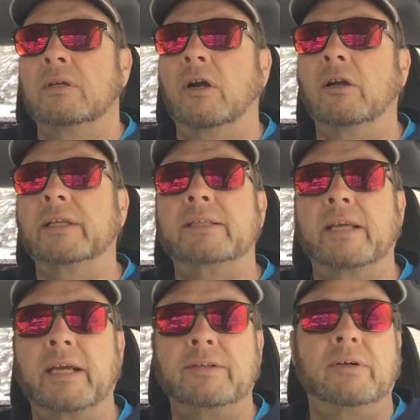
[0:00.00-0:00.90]
or
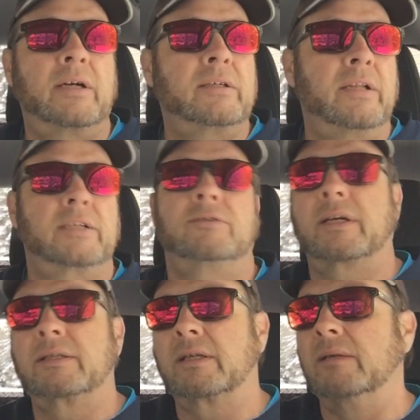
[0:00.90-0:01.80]
leasing a truck. Next
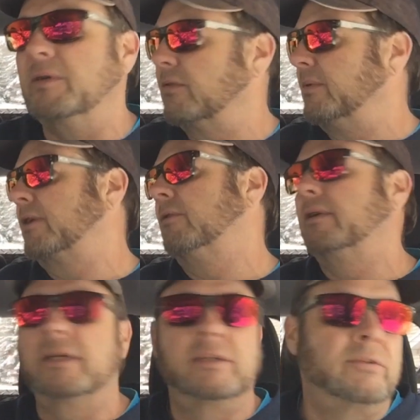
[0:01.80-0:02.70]
truck is going to be a
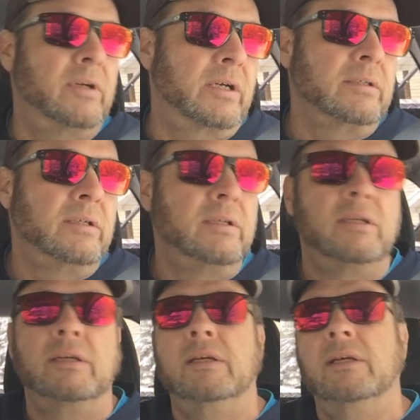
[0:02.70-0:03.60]
3/4 ton truck,
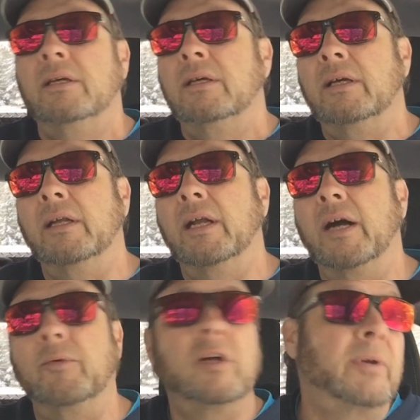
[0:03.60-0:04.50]
and I
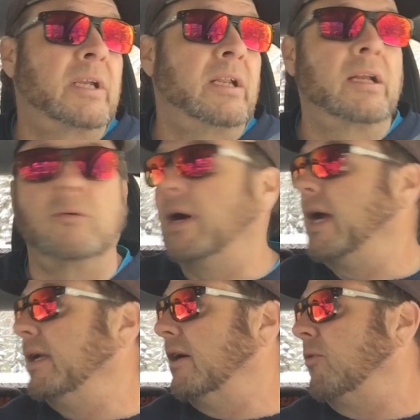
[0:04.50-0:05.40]
will be getting a
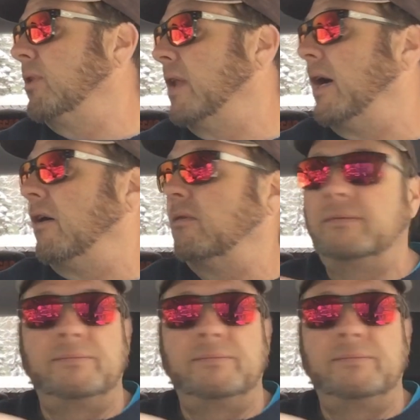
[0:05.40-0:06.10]
wide out plow,